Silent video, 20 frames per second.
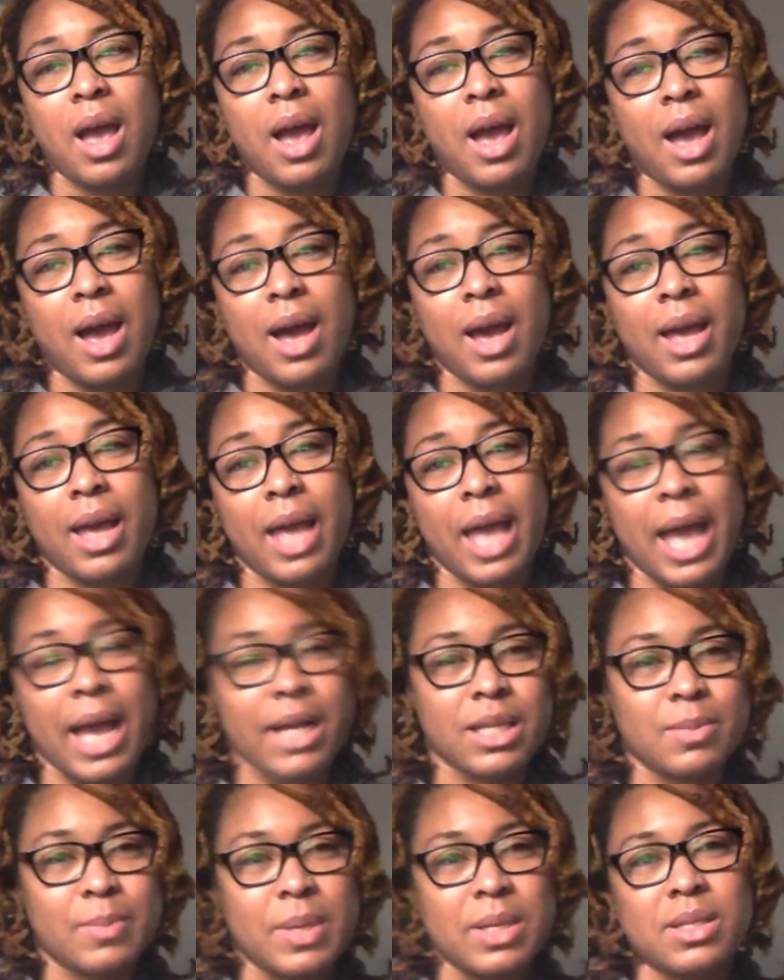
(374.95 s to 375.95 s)
I
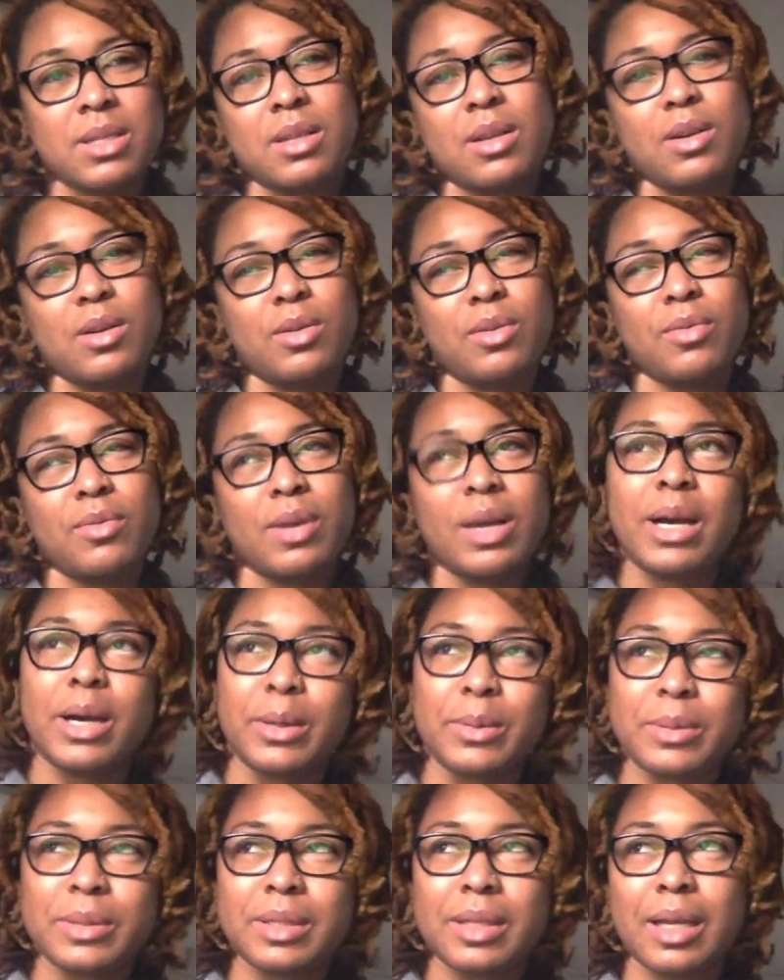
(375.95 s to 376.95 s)
asked myself,
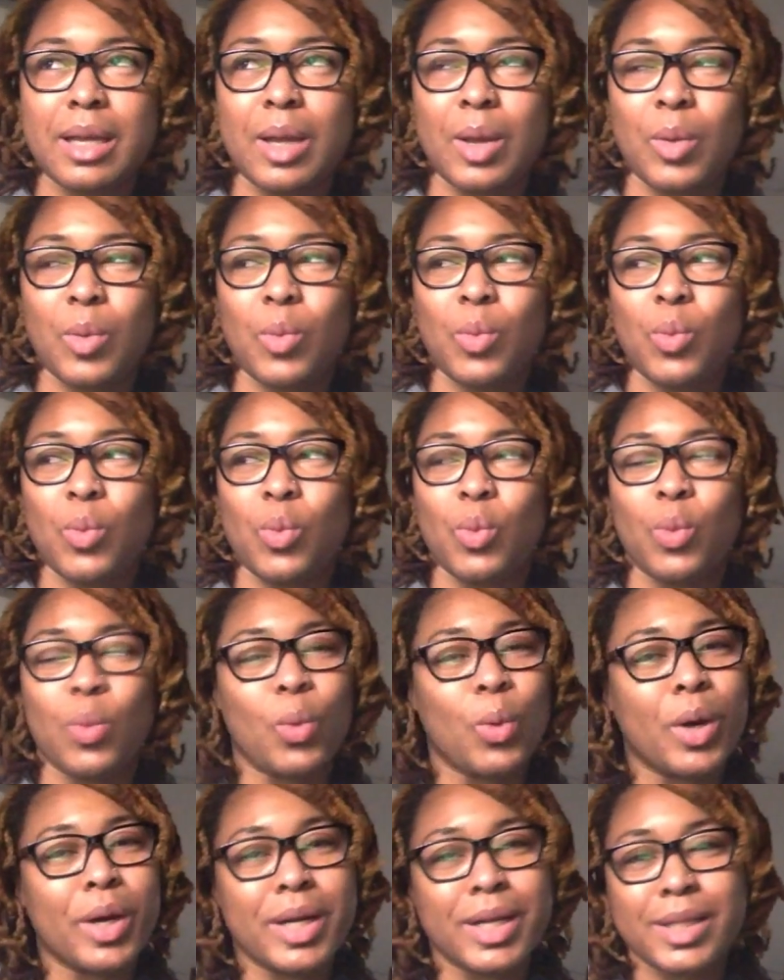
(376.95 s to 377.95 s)
I was like,
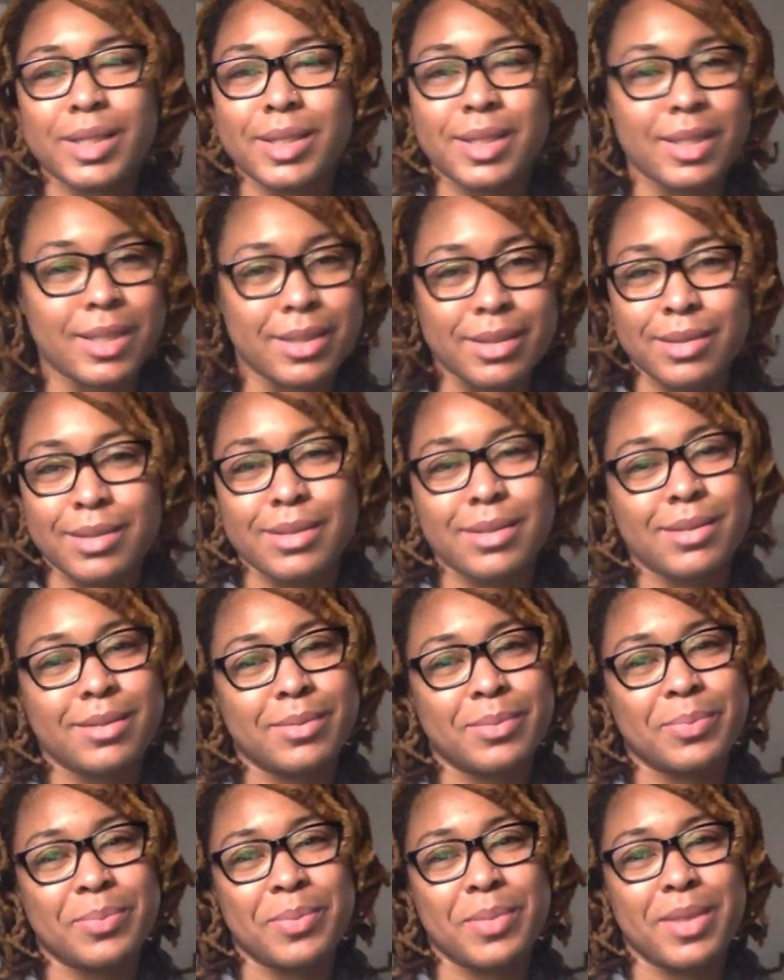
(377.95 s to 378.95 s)
what is
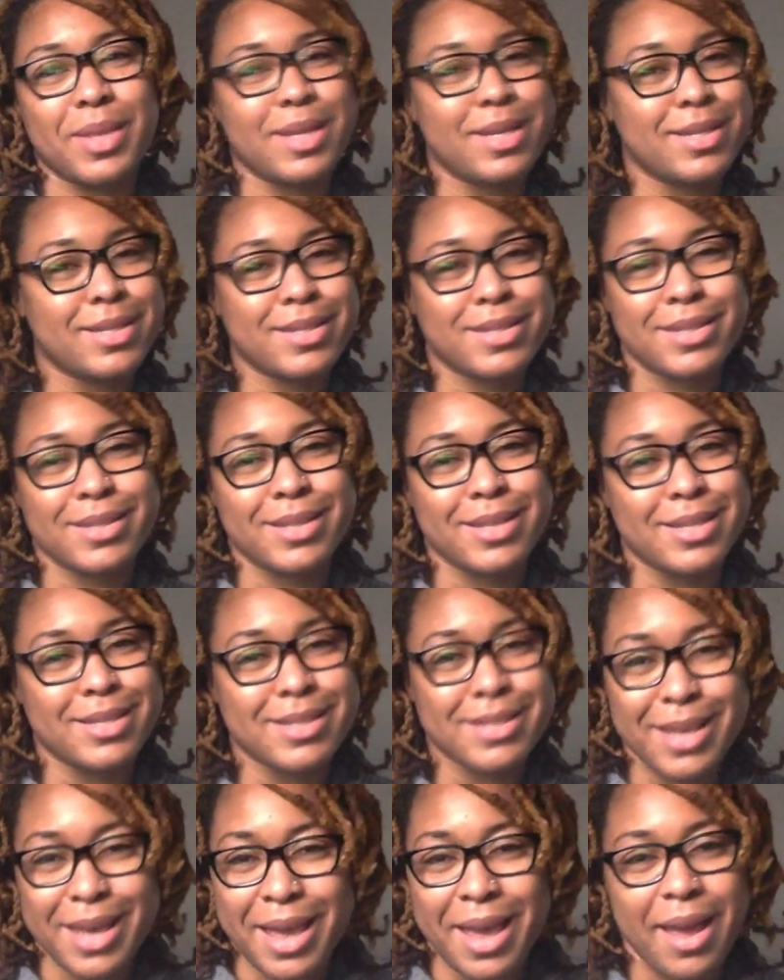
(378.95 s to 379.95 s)
this?
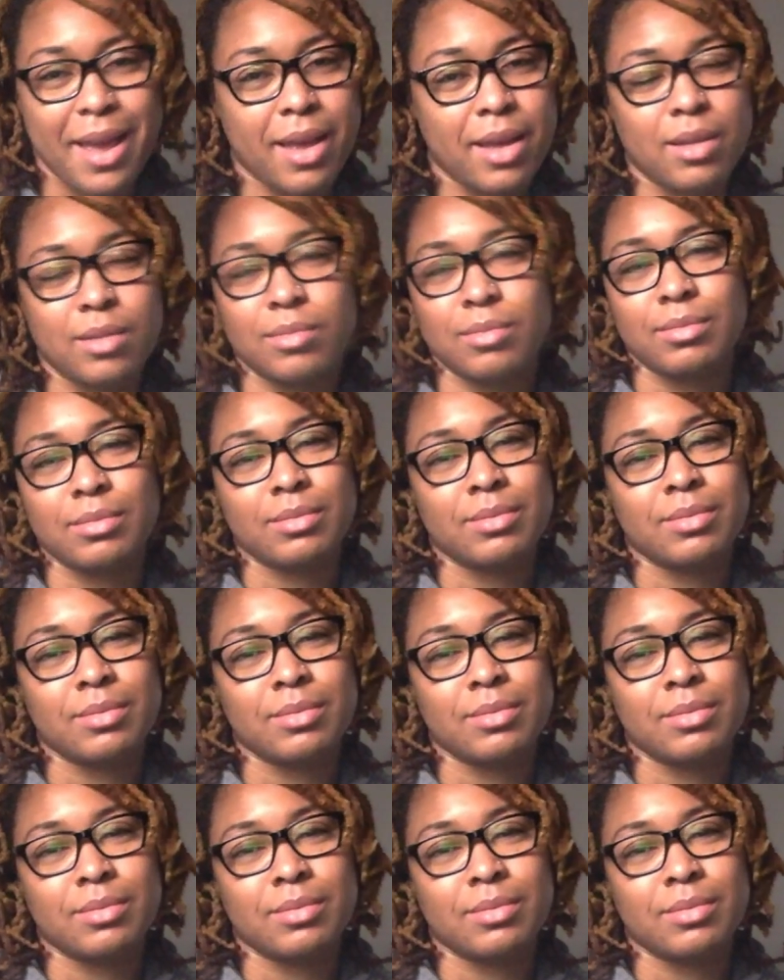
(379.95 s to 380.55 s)
This can't